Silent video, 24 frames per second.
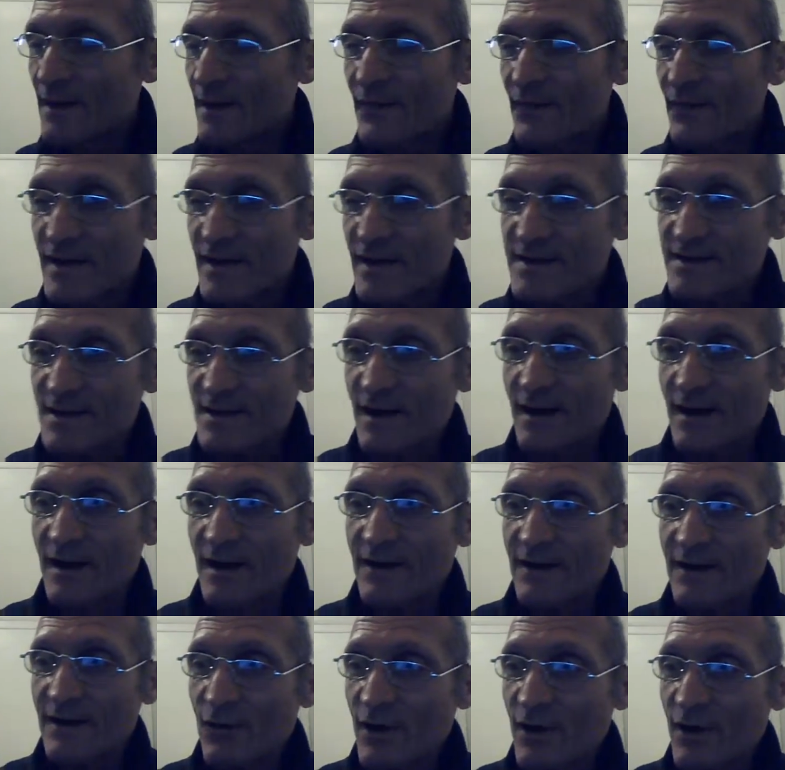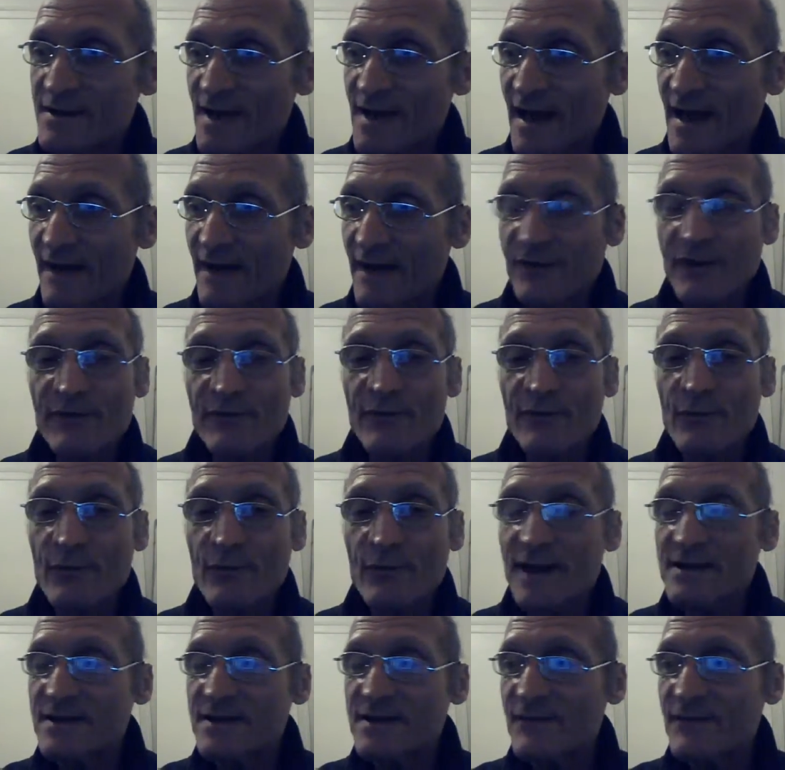Thus, in order to have different
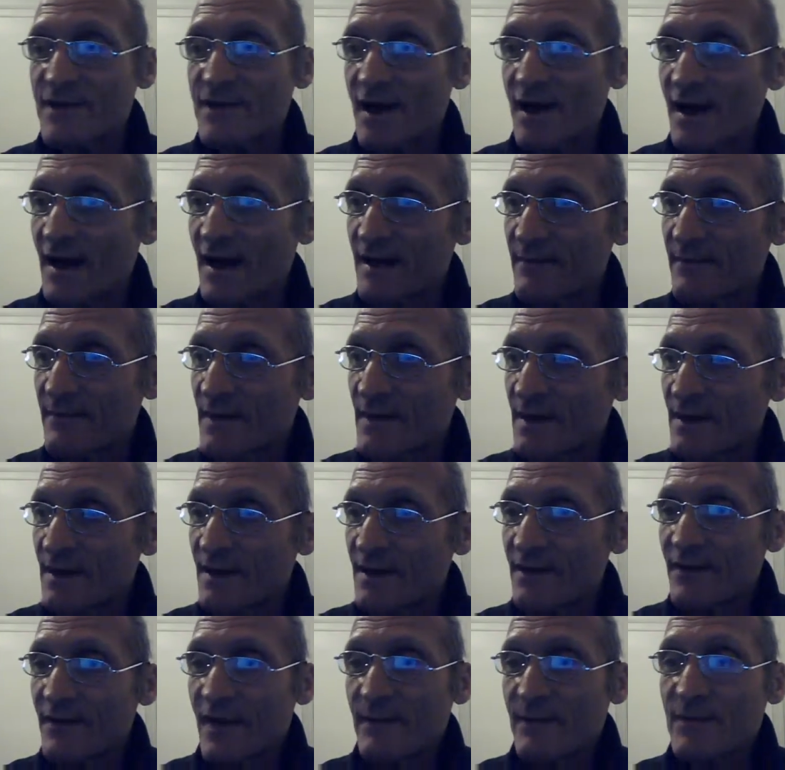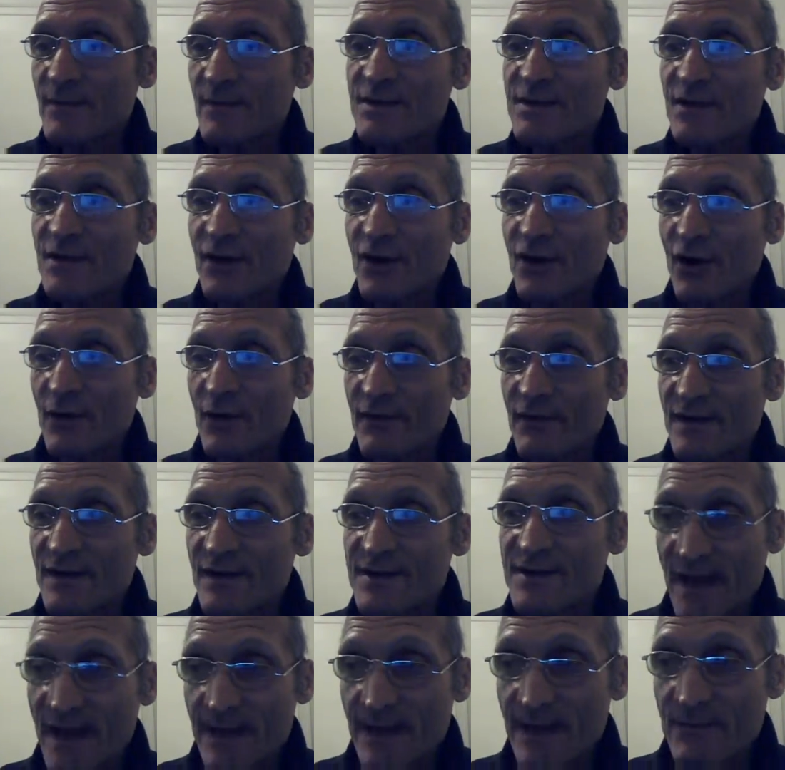rates of time, they must occur in the
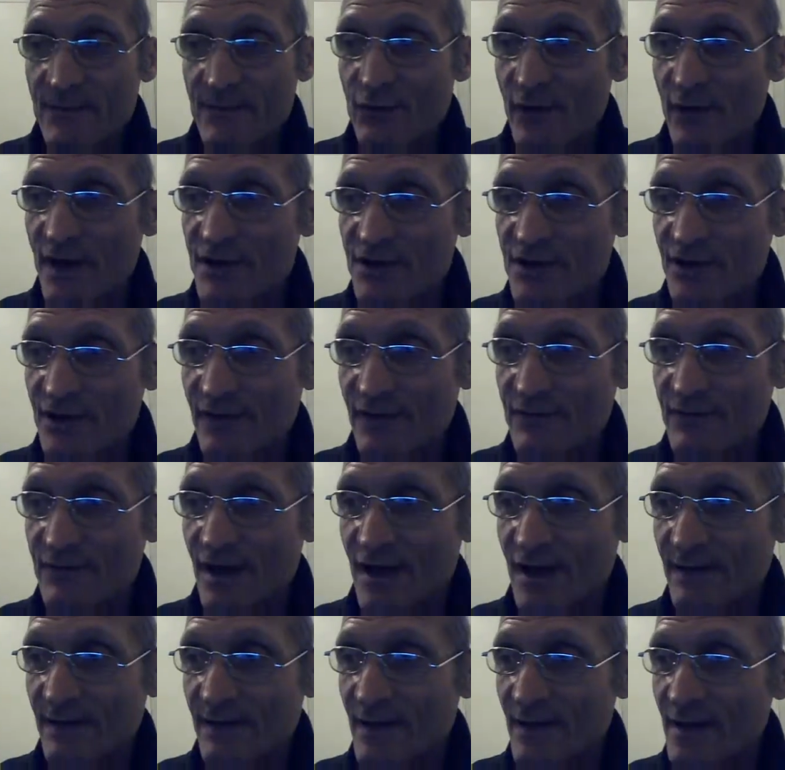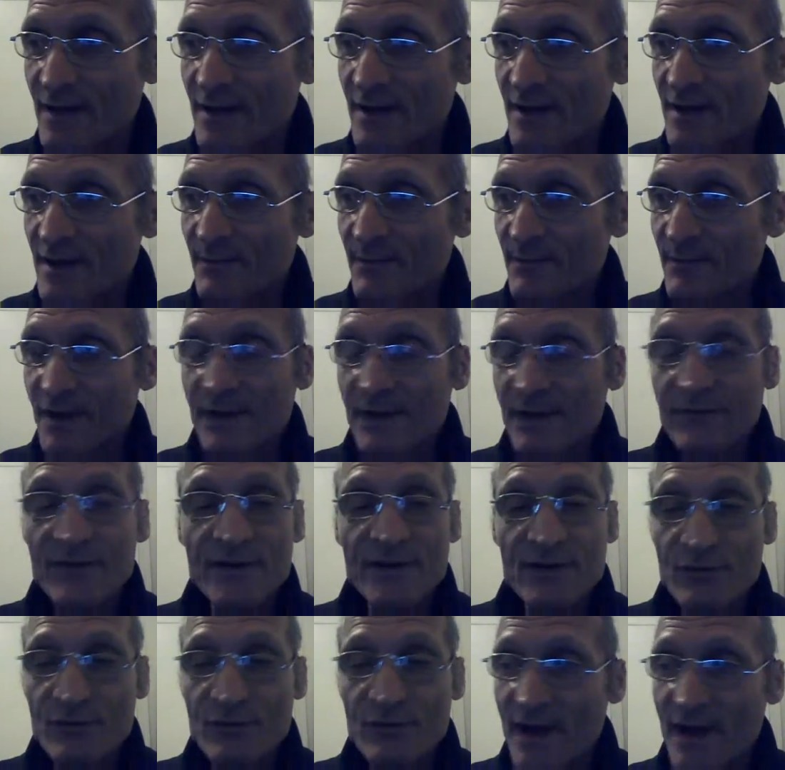same duration of time. But if the
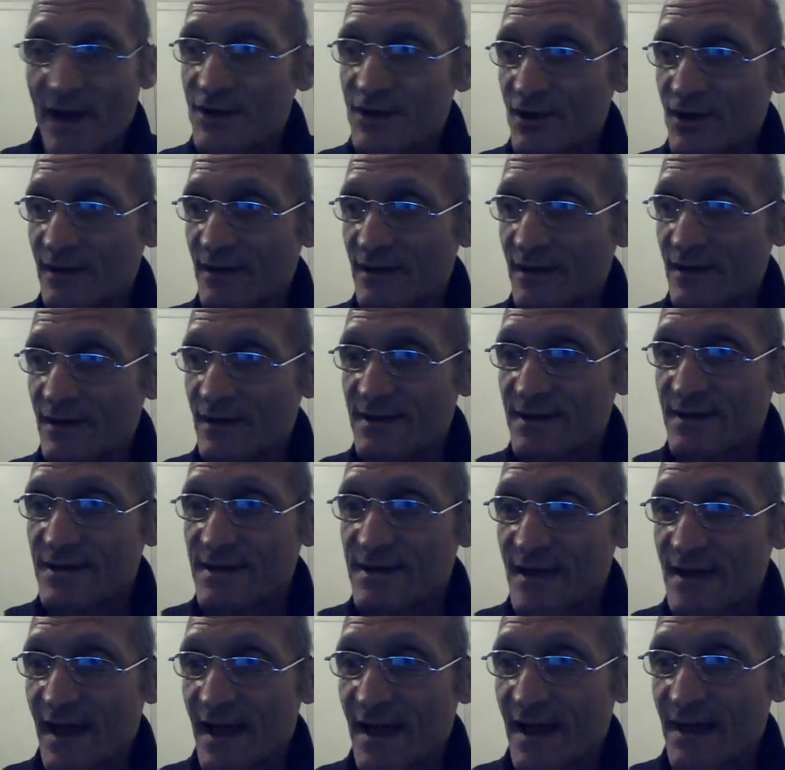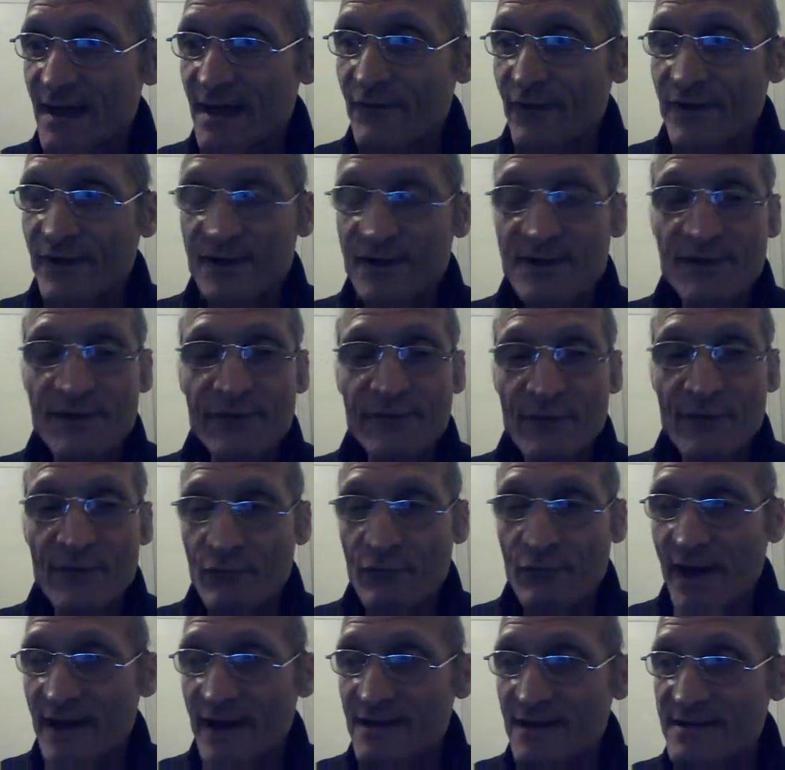duration is the same for the different
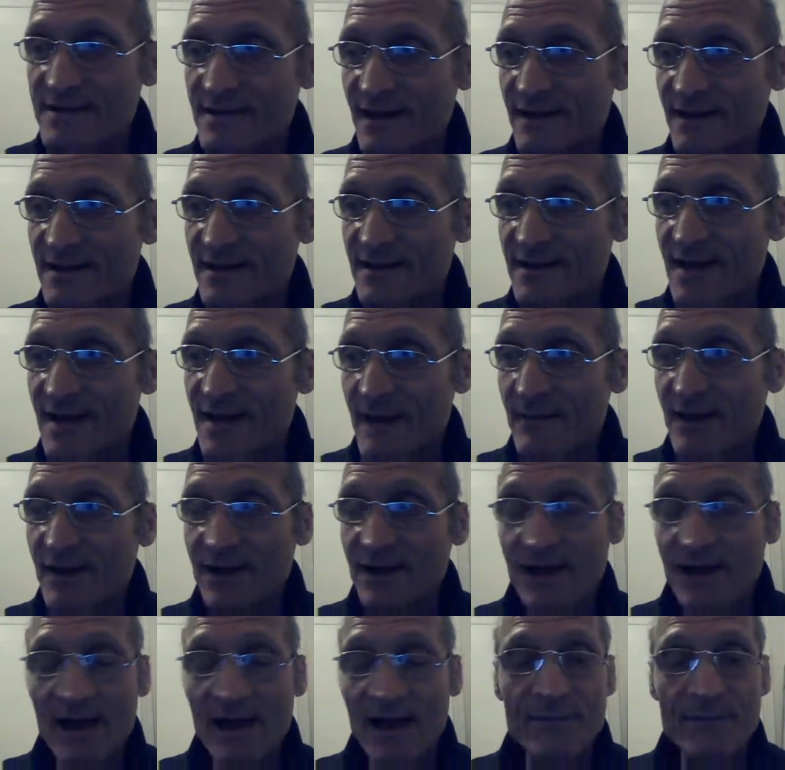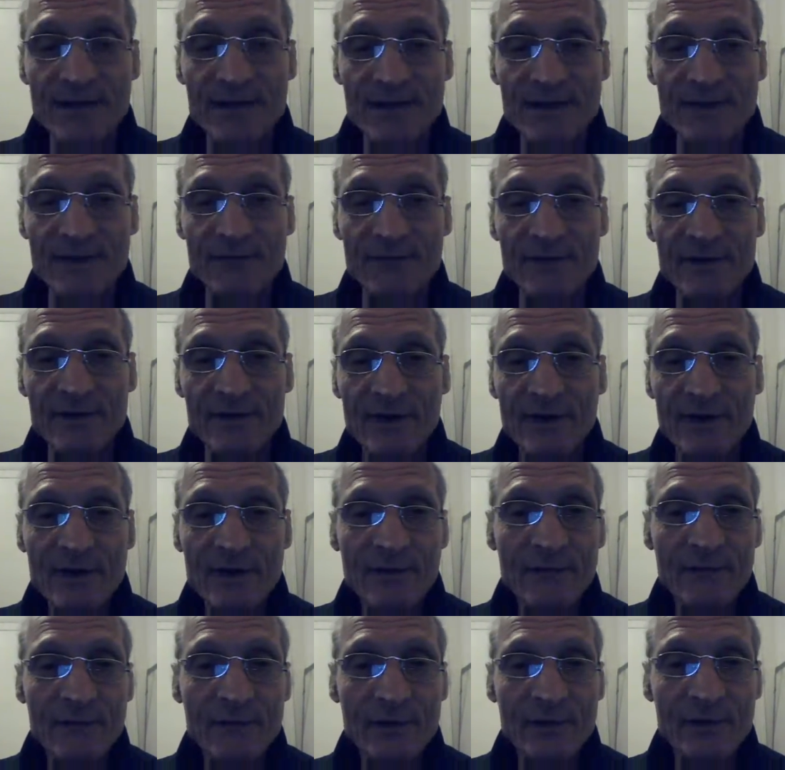rates, then the time cannot be different,
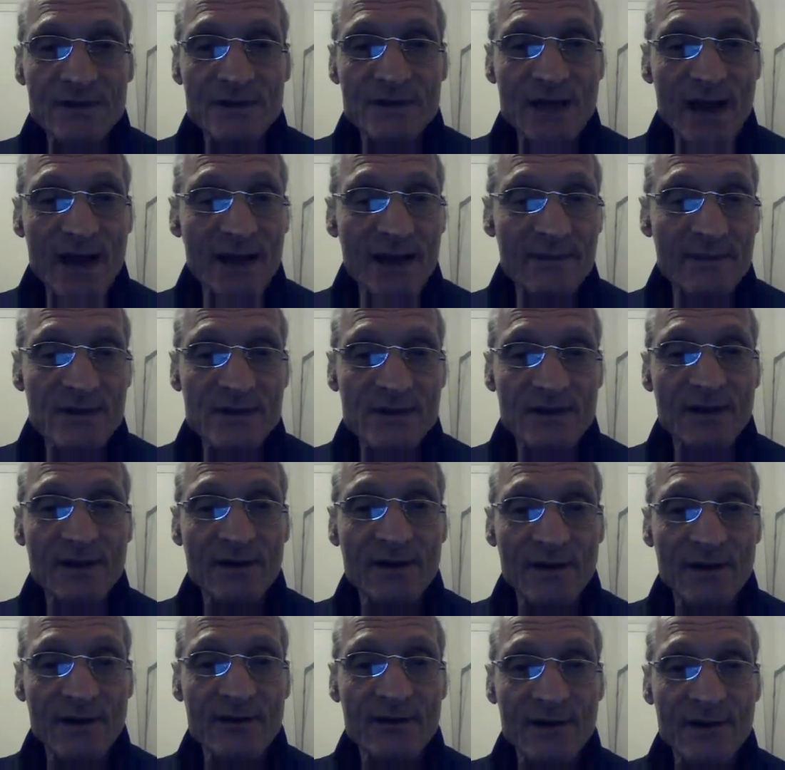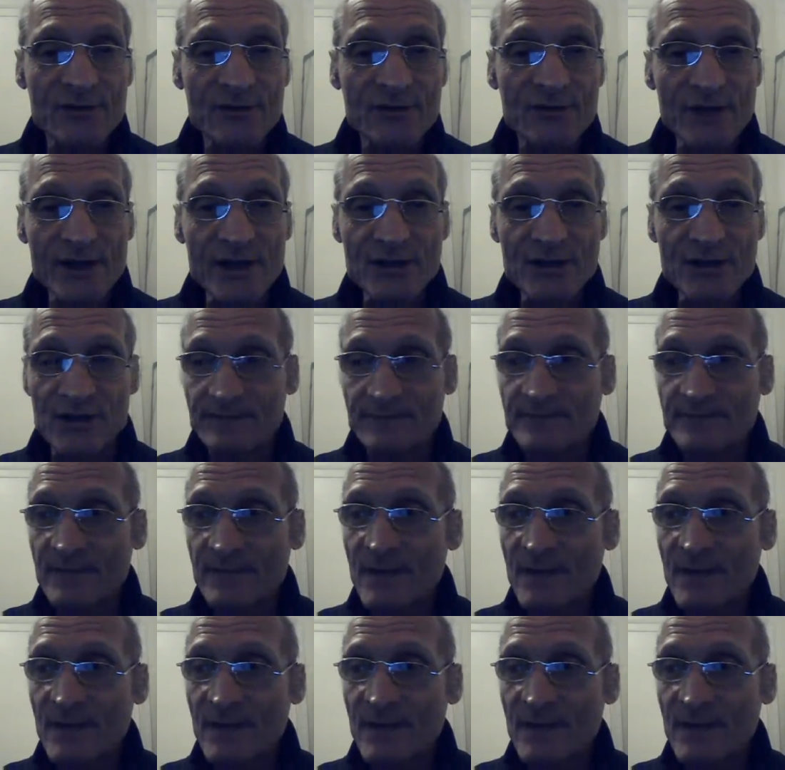for time is none other than duration.